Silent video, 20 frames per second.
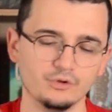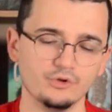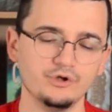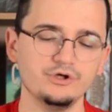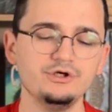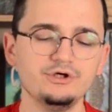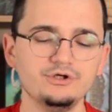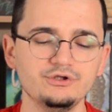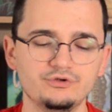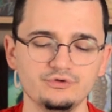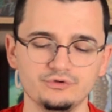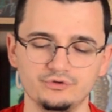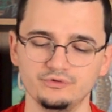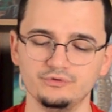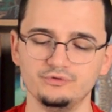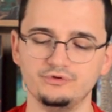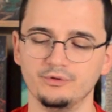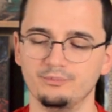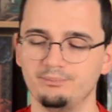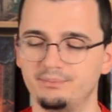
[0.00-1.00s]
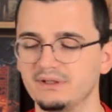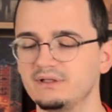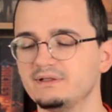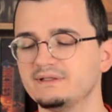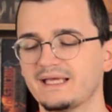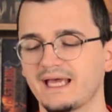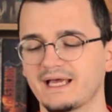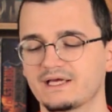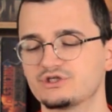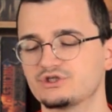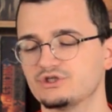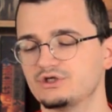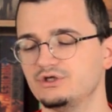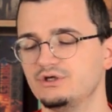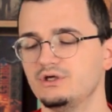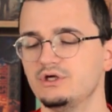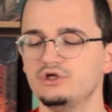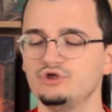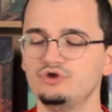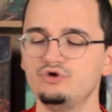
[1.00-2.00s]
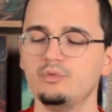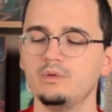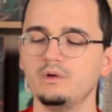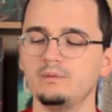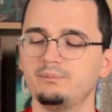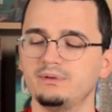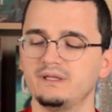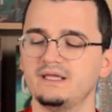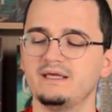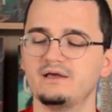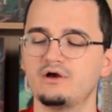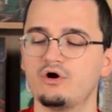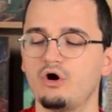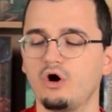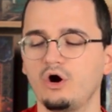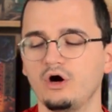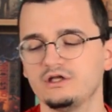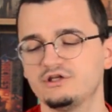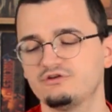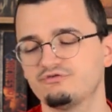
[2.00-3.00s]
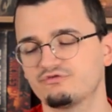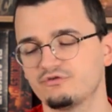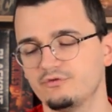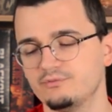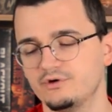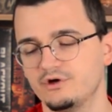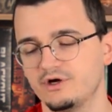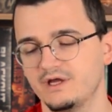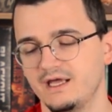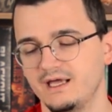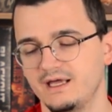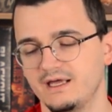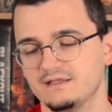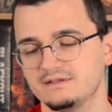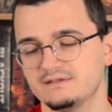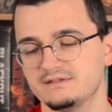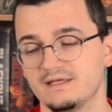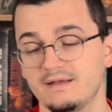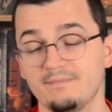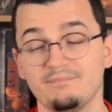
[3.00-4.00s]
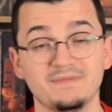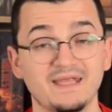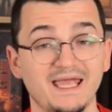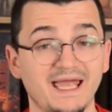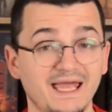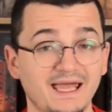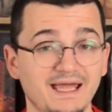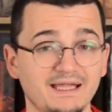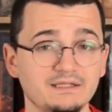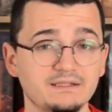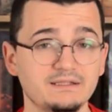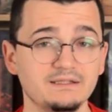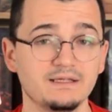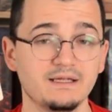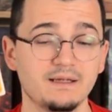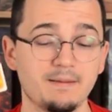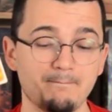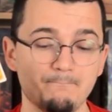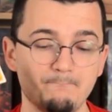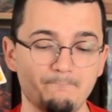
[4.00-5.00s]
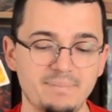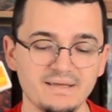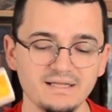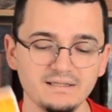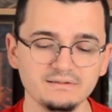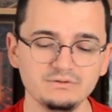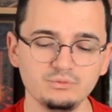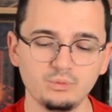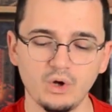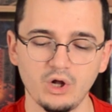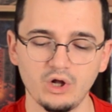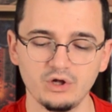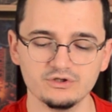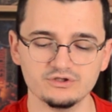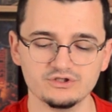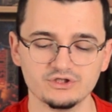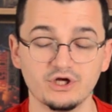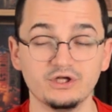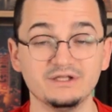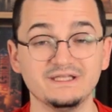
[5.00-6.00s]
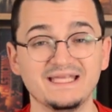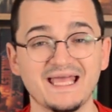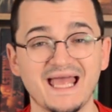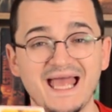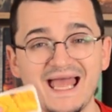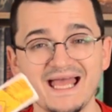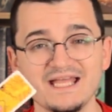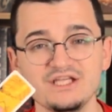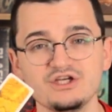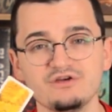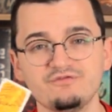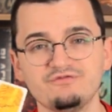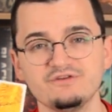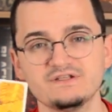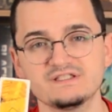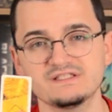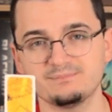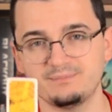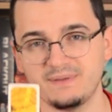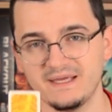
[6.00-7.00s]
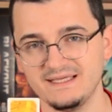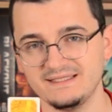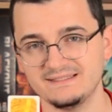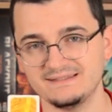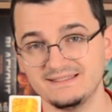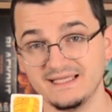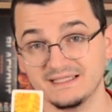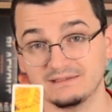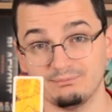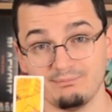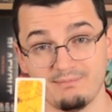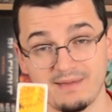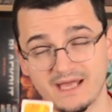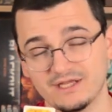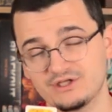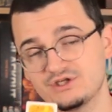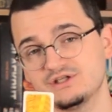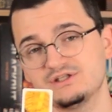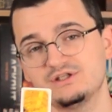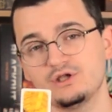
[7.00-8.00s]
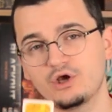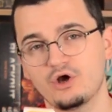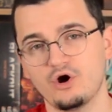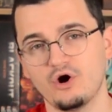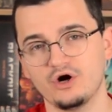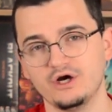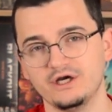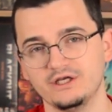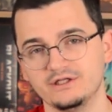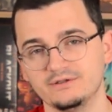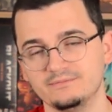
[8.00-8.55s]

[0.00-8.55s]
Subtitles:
order to do the build action, you will play cards from your hands and build walls on the edge of a space that matches the card.